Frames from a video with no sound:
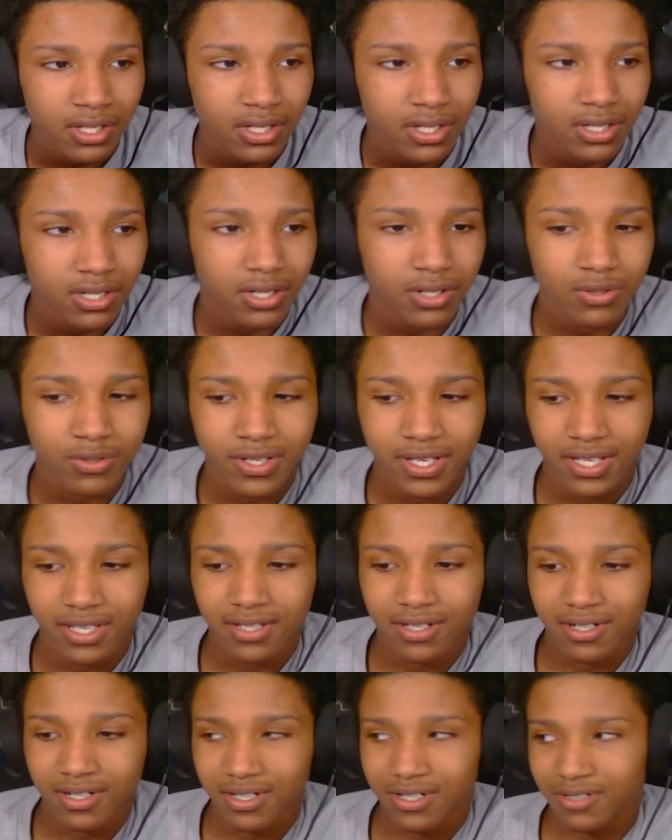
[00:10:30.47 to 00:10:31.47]
Okay,
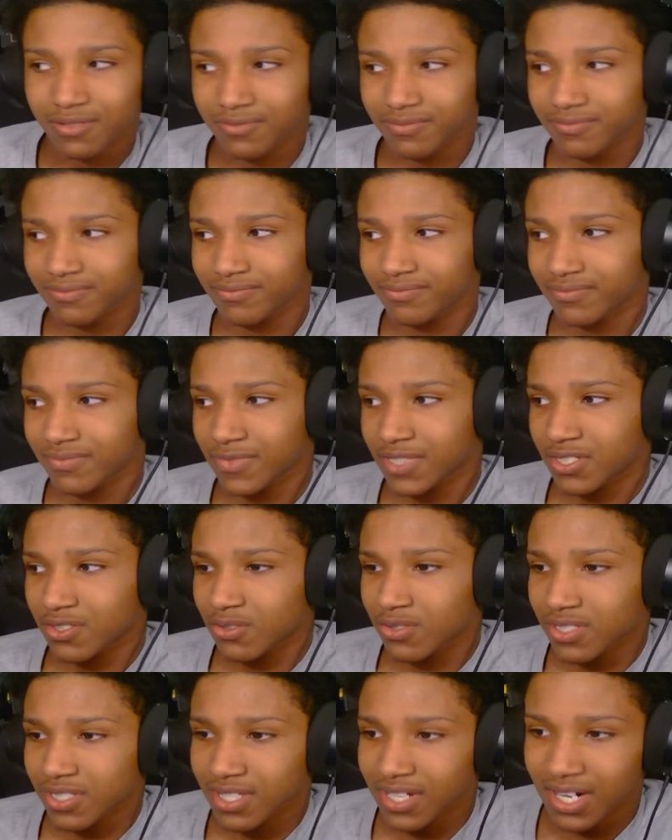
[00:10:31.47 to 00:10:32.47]
did you
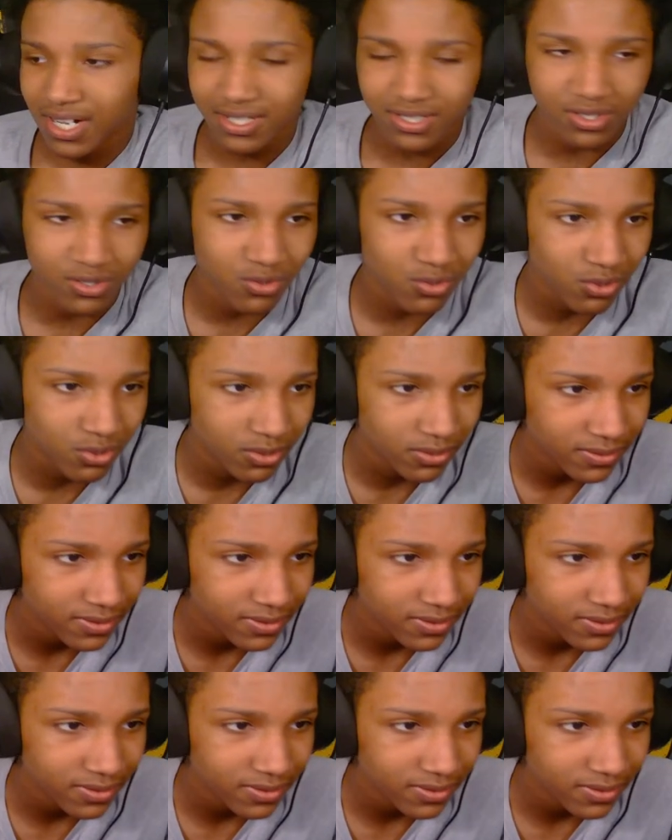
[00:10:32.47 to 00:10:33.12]
just get out of school?